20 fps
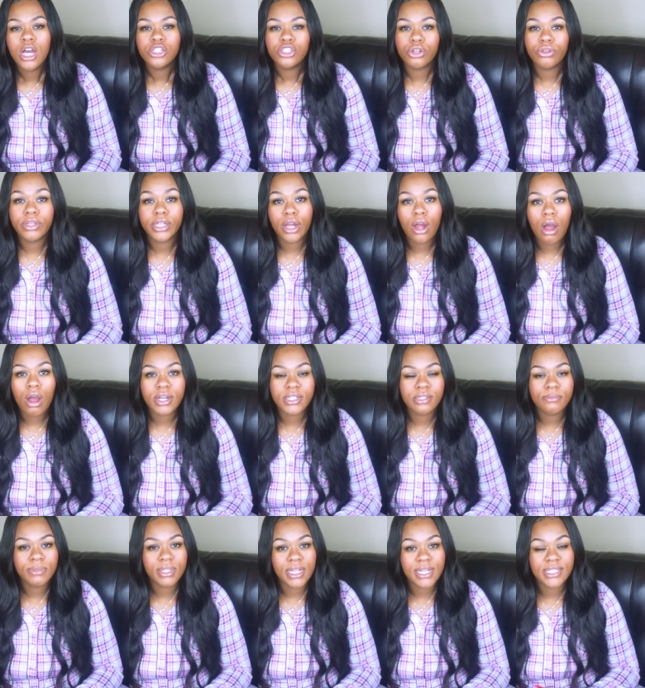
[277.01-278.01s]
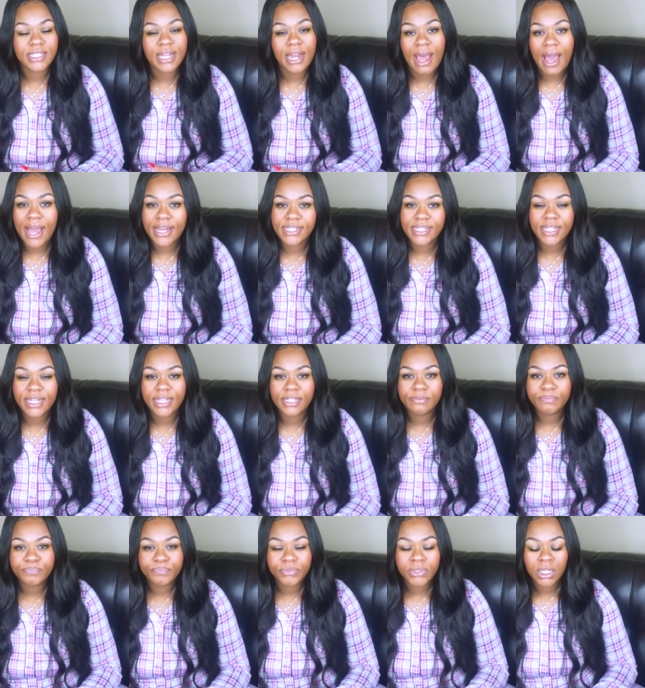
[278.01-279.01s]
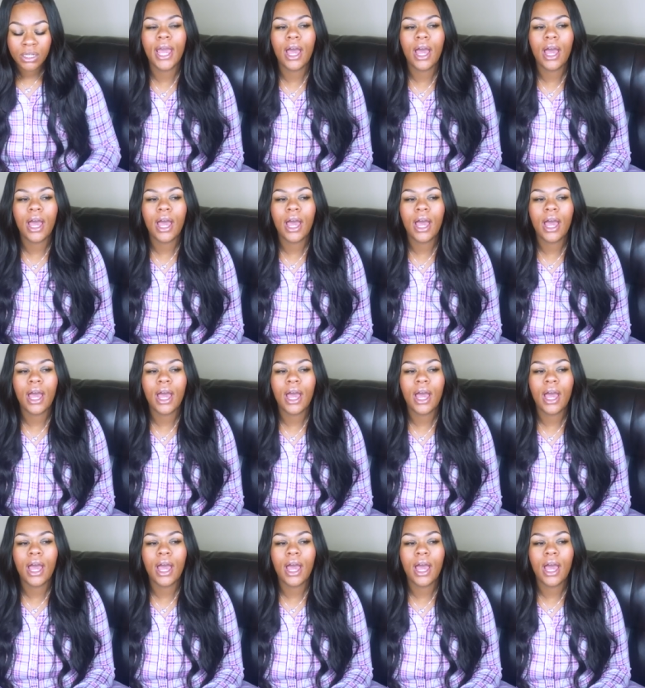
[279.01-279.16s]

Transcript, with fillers: so there are some things that i did